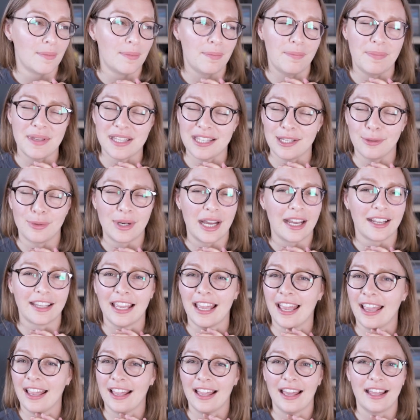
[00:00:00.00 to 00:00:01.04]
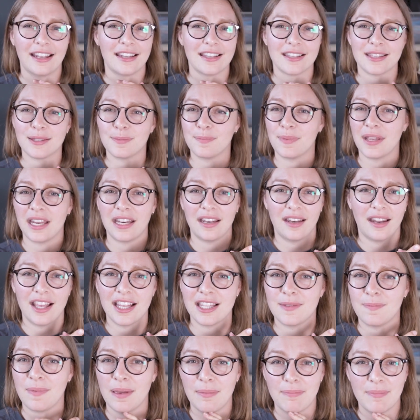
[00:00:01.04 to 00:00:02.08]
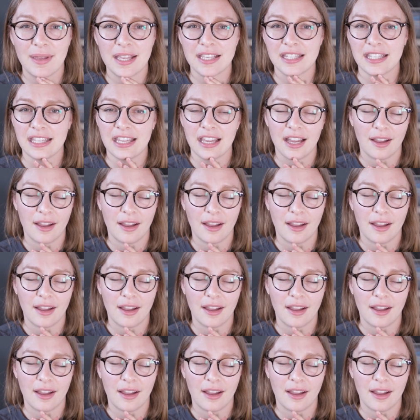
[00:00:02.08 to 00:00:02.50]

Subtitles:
busy working, and it's been busy.